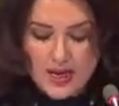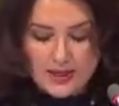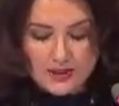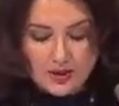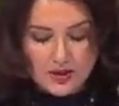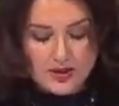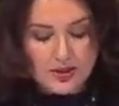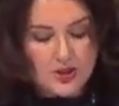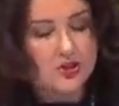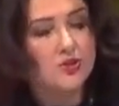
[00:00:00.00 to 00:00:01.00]
At last
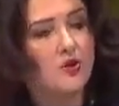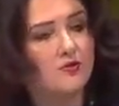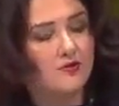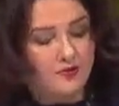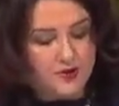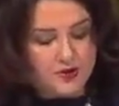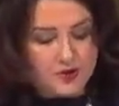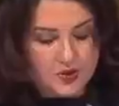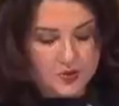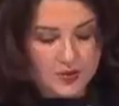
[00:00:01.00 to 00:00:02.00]
year's
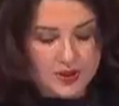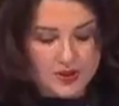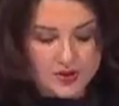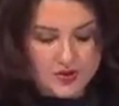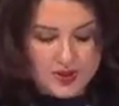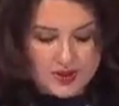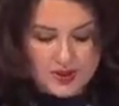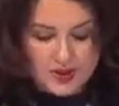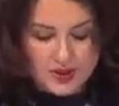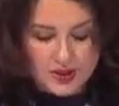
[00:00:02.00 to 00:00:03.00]
conference, we
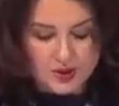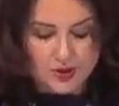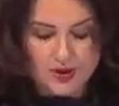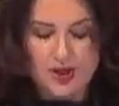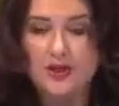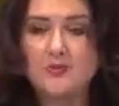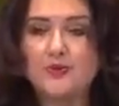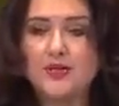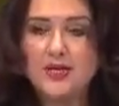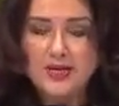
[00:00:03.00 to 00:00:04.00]
addressed
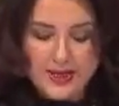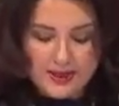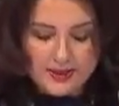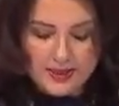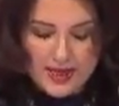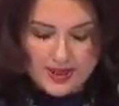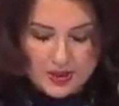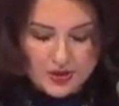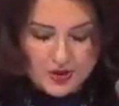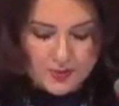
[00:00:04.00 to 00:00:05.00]
stereotypes and the
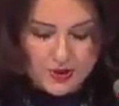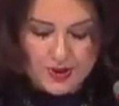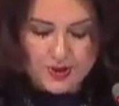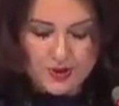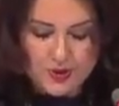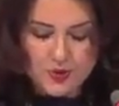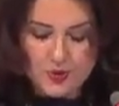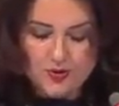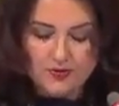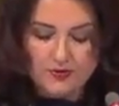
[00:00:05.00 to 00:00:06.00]
extra burdens
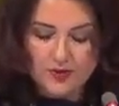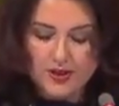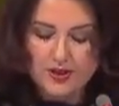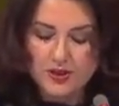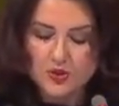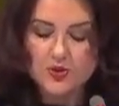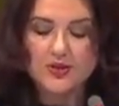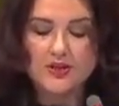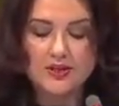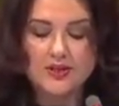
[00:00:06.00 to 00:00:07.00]
women face to
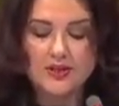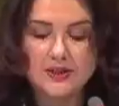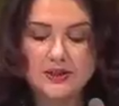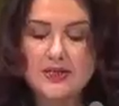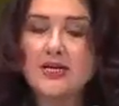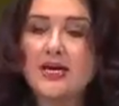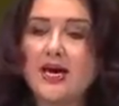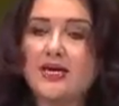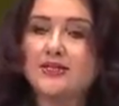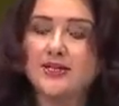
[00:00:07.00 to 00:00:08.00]
succeed
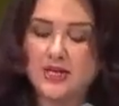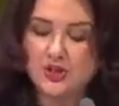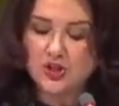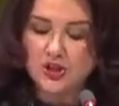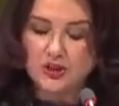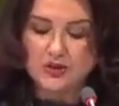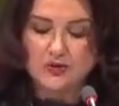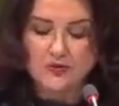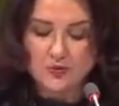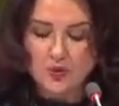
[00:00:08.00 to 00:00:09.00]
and
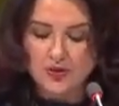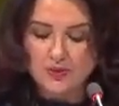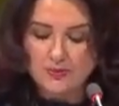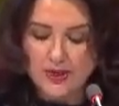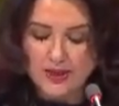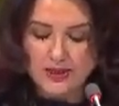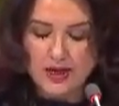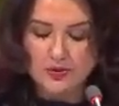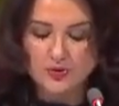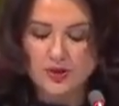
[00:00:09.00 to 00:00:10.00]
achieve what their male
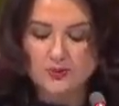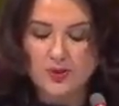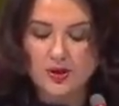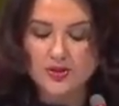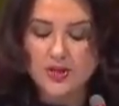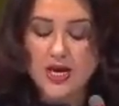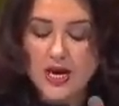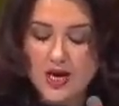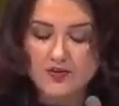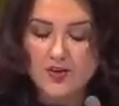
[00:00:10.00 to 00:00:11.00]
counterparts
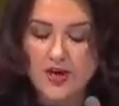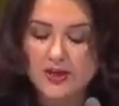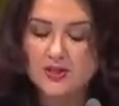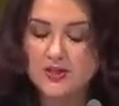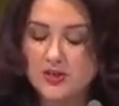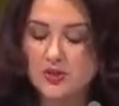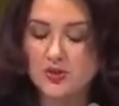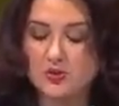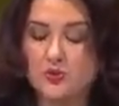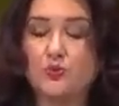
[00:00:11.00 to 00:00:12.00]
have access
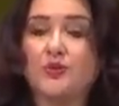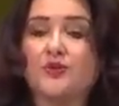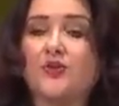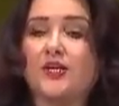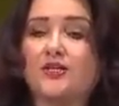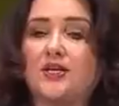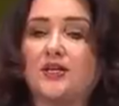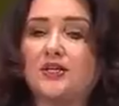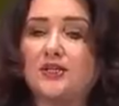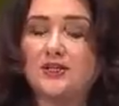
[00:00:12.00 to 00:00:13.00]
to with greater
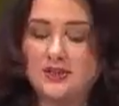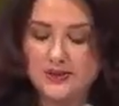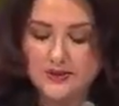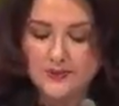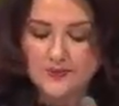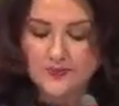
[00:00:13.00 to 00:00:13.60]
ease.